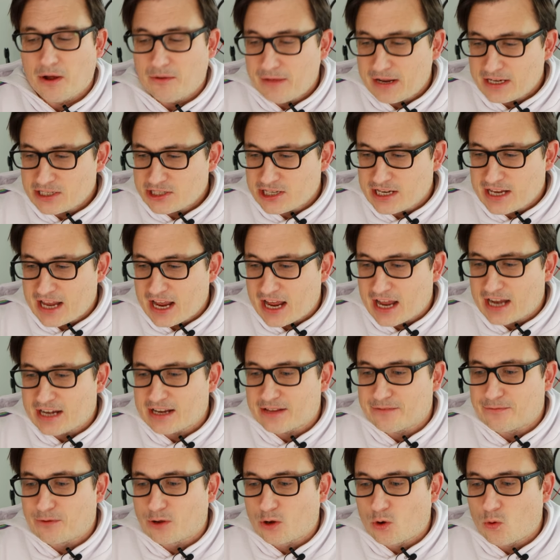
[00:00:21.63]
I've actually had
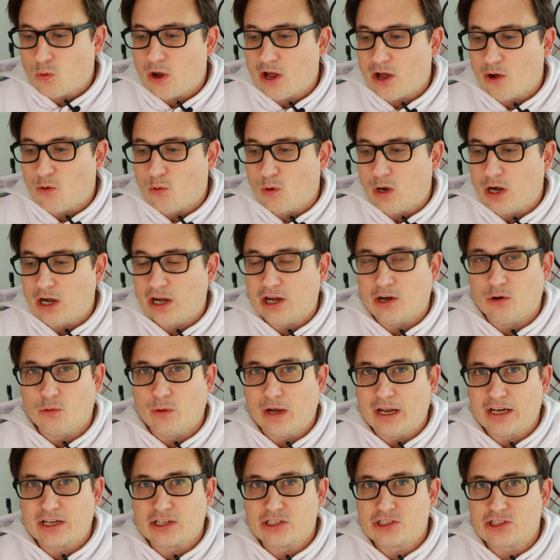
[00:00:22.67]
it for quite a
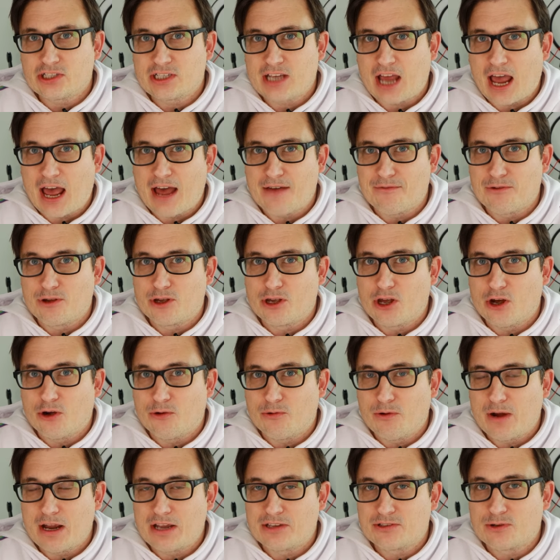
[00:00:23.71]
while and I just haven't got
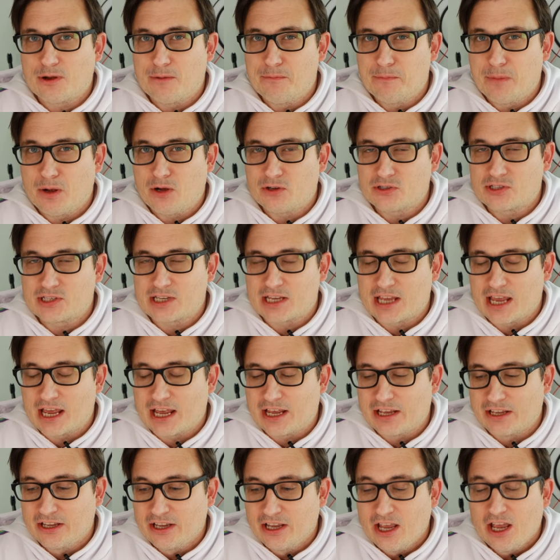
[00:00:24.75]
around to unboxing
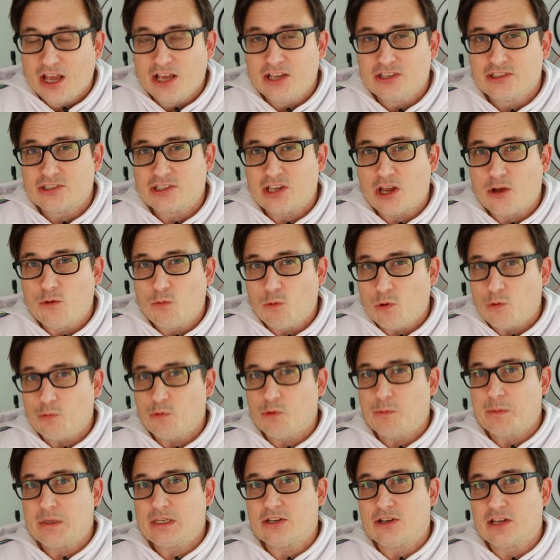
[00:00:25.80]
it. So what
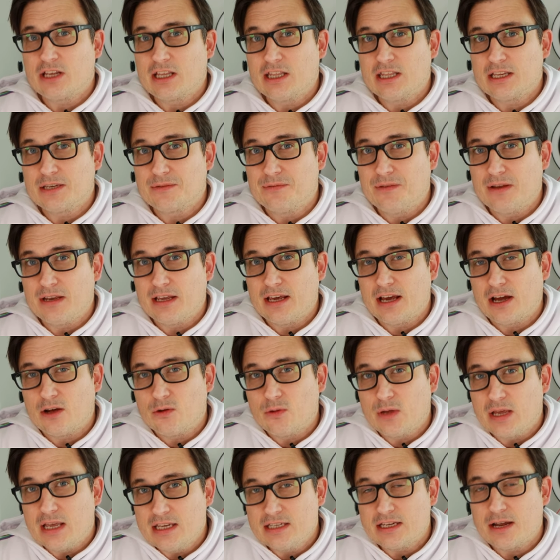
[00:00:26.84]
we'll be doing in this
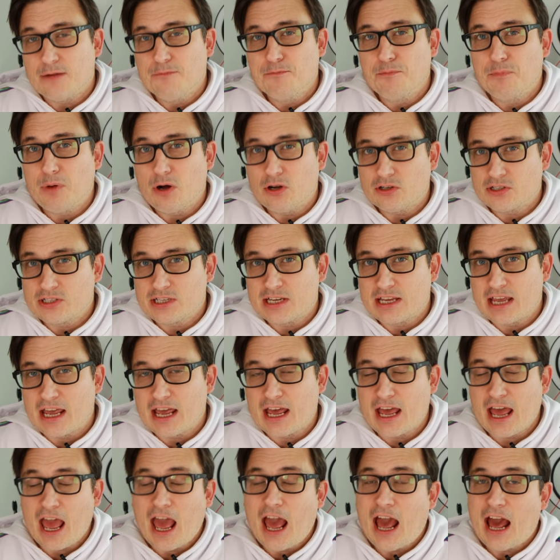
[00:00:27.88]
video is unboxing
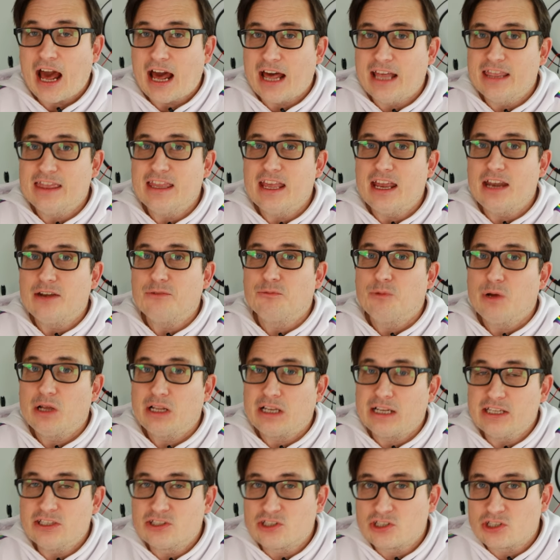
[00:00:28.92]
it and then
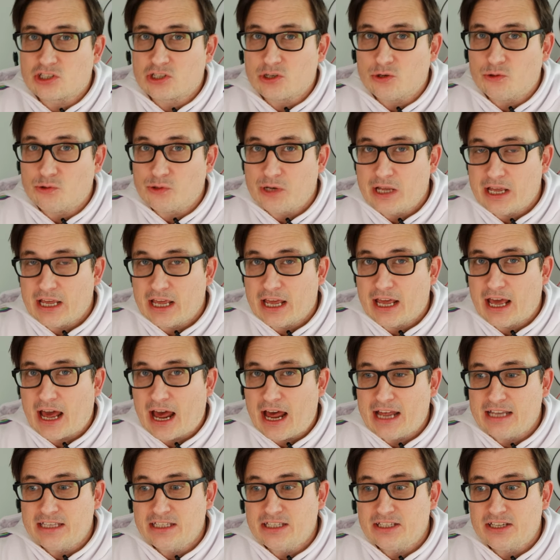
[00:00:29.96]
we'll install it
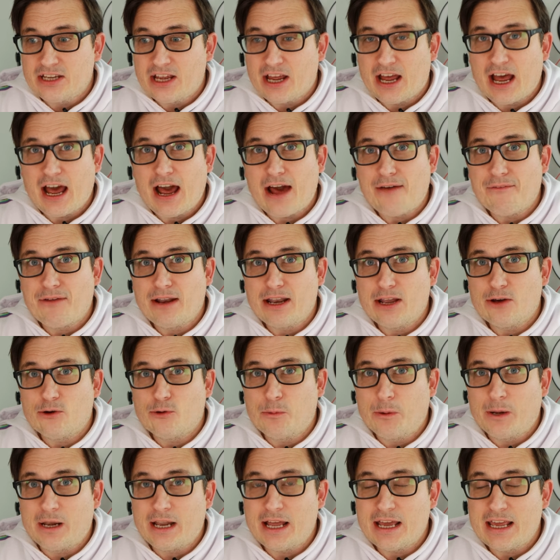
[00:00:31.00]
and have a
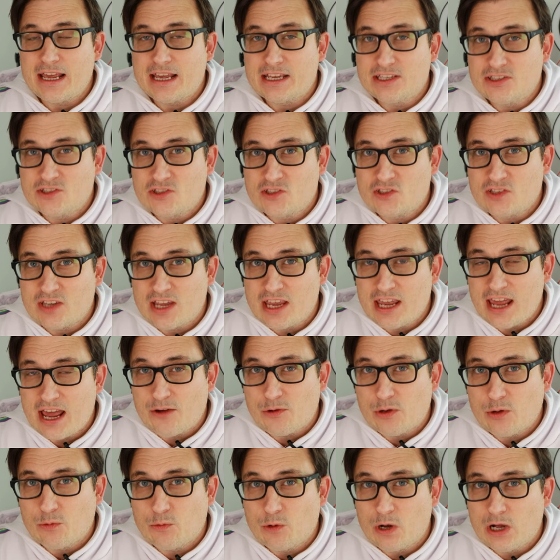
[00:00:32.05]
little play and see
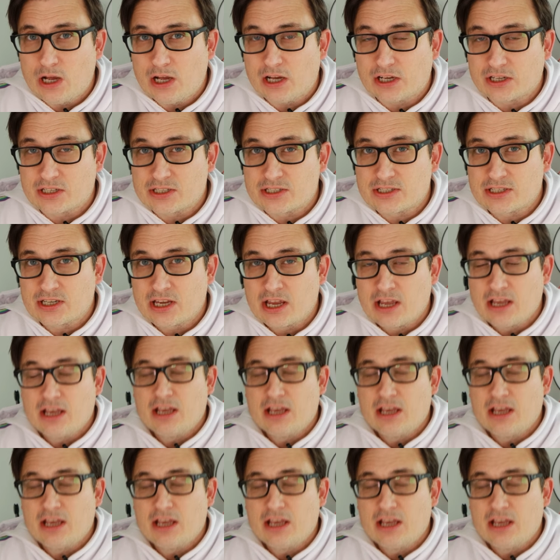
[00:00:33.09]
how it works.